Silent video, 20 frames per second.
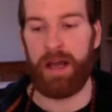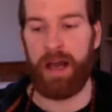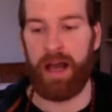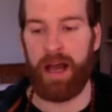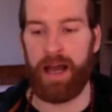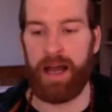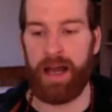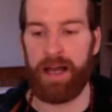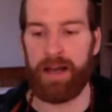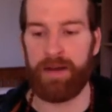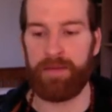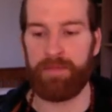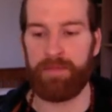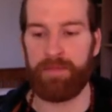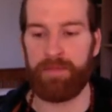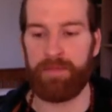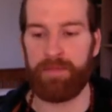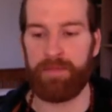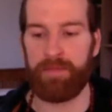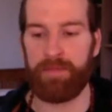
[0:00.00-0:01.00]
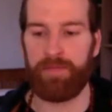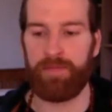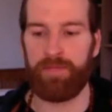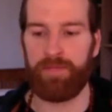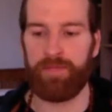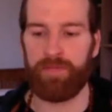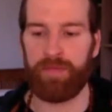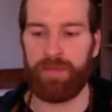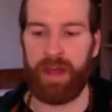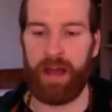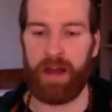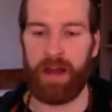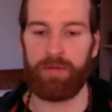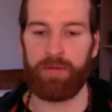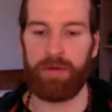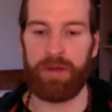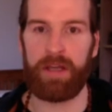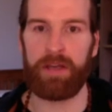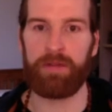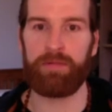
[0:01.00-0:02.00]
that
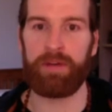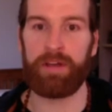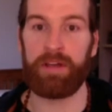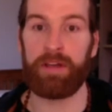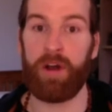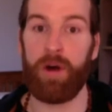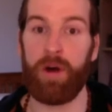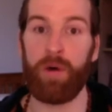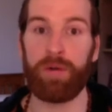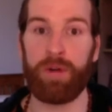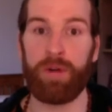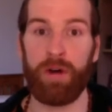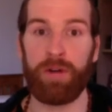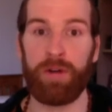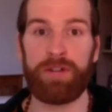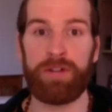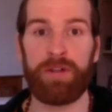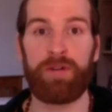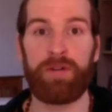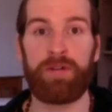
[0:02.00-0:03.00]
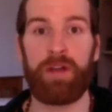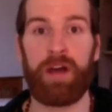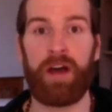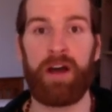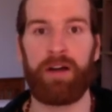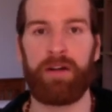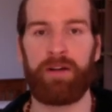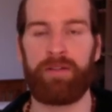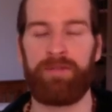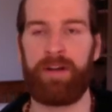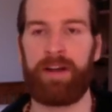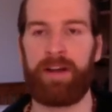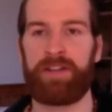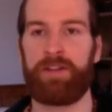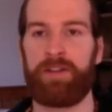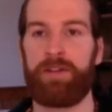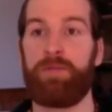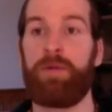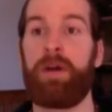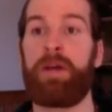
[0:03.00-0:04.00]
we hold on to that are
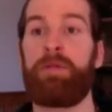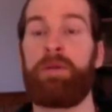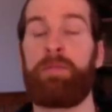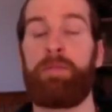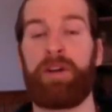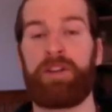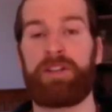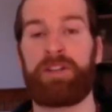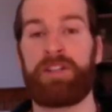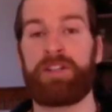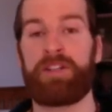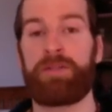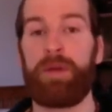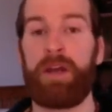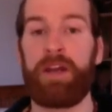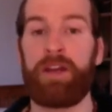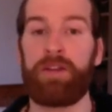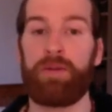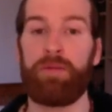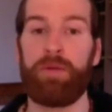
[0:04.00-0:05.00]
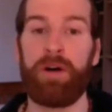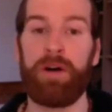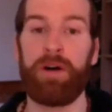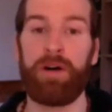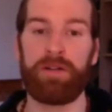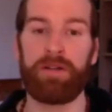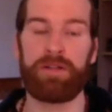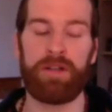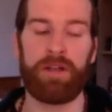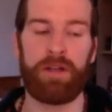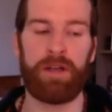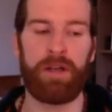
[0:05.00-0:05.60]
affecting the way we participate in the world.